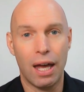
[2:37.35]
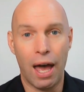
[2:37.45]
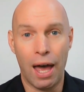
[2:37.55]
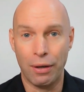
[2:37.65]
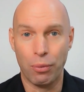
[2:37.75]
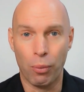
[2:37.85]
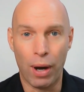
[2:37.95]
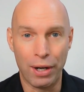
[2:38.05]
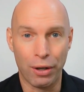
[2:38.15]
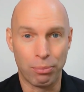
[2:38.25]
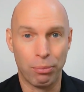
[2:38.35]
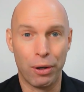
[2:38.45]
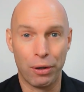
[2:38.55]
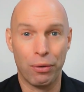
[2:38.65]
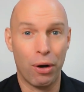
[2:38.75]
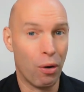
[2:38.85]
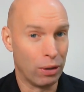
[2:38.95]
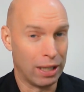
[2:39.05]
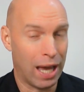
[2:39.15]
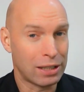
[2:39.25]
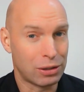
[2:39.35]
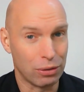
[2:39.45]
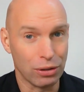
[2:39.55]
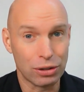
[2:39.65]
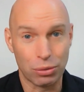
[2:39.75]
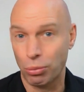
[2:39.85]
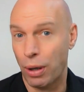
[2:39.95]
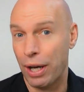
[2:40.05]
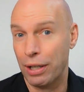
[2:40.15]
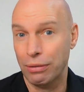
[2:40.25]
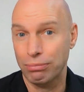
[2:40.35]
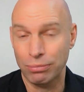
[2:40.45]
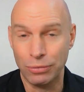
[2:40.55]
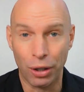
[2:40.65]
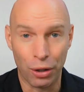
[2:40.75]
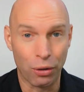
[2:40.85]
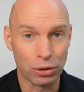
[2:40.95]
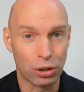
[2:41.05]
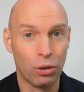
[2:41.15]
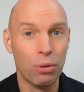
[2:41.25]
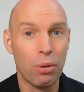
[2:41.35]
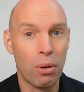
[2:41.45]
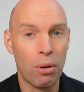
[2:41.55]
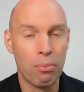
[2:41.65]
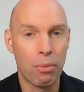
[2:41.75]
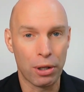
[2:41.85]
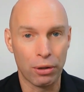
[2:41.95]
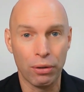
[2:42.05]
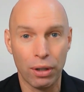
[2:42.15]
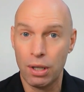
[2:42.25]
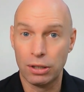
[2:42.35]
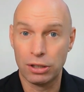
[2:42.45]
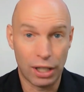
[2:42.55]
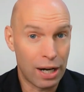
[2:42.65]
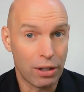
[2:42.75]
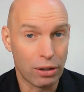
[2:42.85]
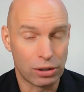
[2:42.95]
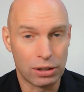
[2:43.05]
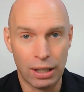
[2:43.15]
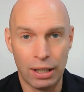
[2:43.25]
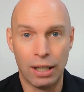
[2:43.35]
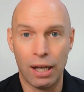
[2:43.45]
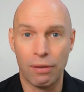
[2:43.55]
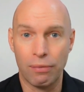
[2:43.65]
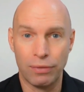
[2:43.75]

And why not model only actuals? Why not also model scenarios in there?